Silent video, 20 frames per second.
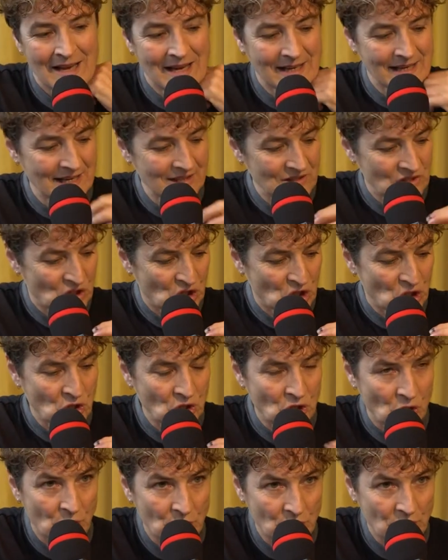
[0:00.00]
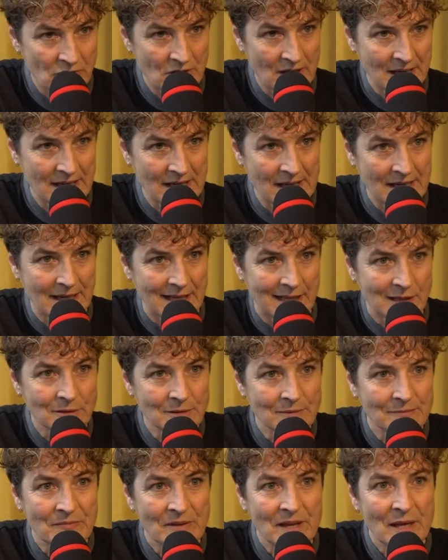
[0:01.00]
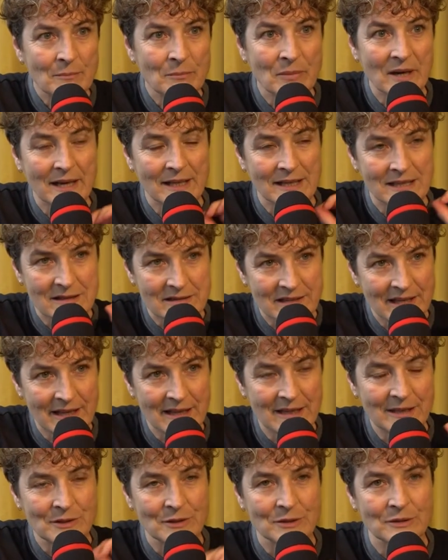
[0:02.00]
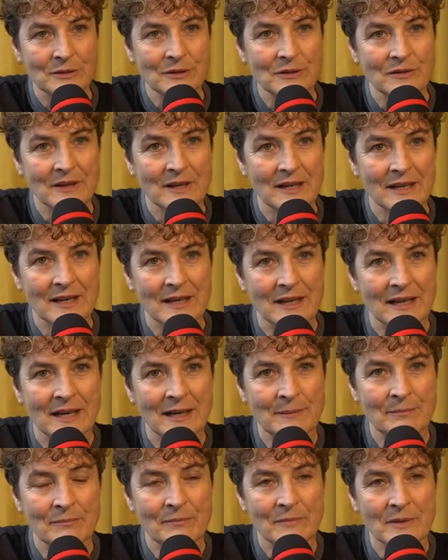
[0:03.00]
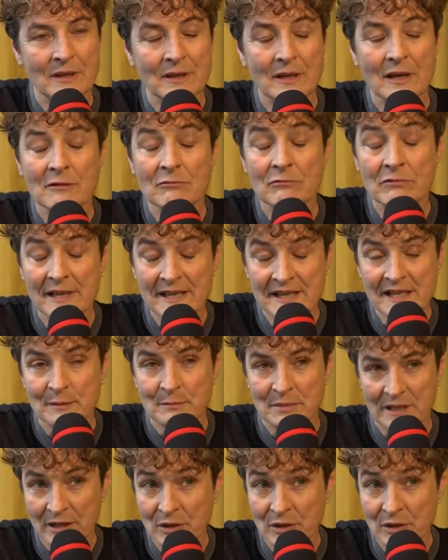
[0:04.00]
can't show you right now, but I can tell you that I'm a reasonably